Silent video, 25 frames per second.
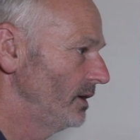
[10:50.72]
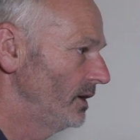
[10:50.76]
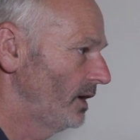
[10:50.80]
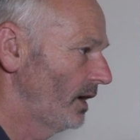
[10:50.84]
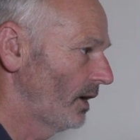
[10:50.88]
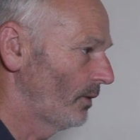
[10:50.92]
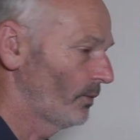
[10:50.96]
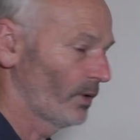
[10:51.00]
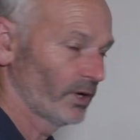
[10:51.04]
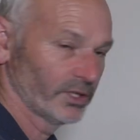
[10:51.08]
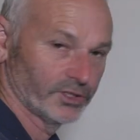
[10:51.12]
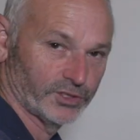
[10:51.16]

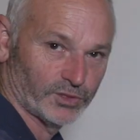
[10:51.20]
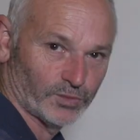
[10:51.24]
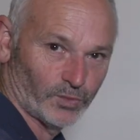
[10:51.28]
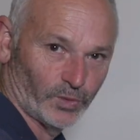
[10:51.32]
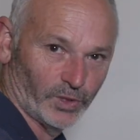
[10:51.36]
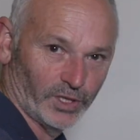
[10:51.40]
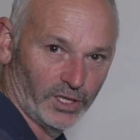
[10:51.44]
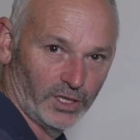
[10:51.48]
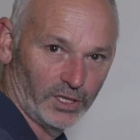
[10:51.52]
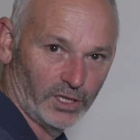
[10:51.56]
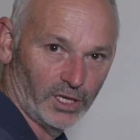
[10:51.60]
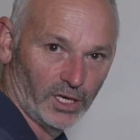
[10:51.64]
Now once
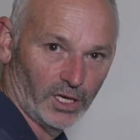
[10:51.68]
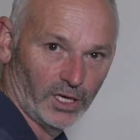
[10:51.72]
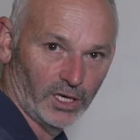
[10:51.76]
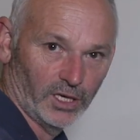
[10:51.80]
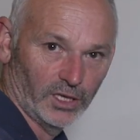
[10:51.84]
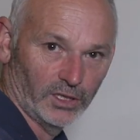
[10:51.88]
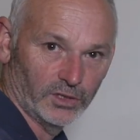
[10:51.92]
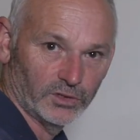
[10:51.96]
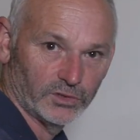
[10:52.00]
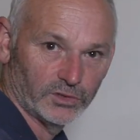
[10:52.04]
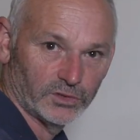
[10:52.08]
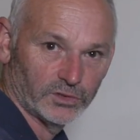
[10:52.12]
we get
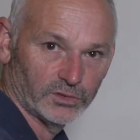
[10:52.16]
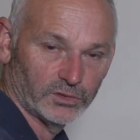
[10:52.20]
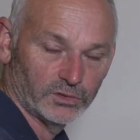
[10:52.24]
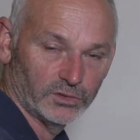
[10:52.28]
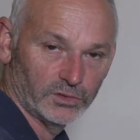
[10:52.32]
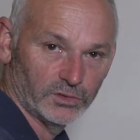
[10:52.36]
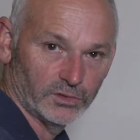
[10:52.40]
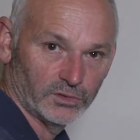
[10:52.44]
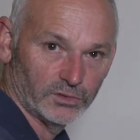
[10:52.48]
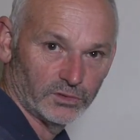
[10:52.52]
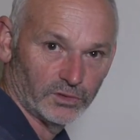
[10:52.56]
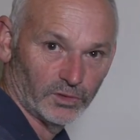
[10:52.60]
in
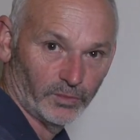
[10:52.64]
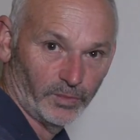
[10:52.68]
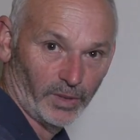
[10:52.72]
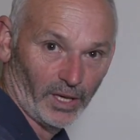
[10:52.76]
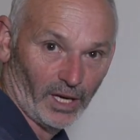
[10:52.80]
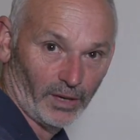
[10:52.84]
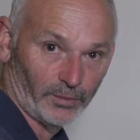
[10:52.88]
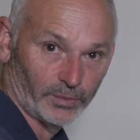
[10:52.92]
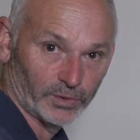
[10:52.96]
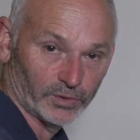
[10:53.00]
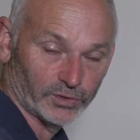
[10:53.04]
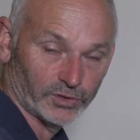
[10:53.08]
to be
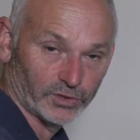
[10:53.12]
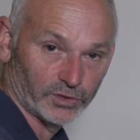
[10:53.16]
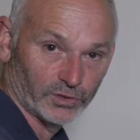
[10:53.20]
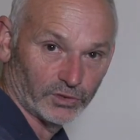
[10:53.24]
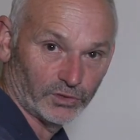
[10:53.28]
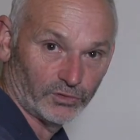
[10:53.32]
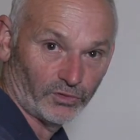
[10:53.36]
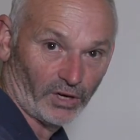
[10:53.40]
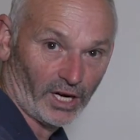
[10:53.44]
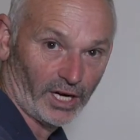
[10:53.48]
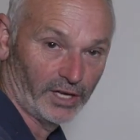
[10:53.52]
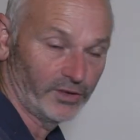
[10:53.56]
able to
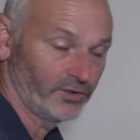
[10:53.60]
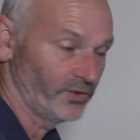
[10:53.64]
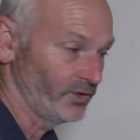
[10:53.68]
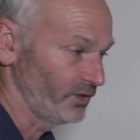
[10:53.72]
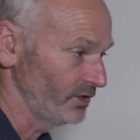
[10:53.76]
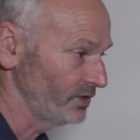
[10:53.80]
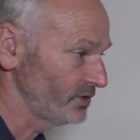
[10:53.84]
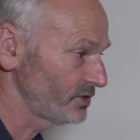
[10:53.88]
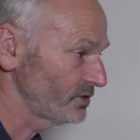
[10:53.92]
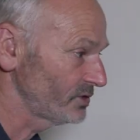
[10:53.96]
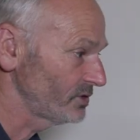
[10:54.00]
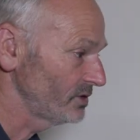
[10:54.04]
grade
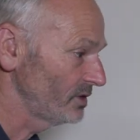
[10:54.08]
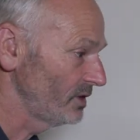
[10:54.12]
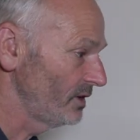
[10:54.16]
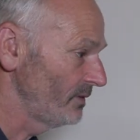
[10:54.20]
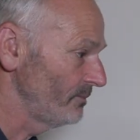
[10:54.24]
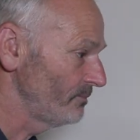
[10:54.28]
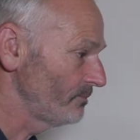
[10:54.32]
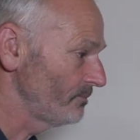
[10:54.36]
this,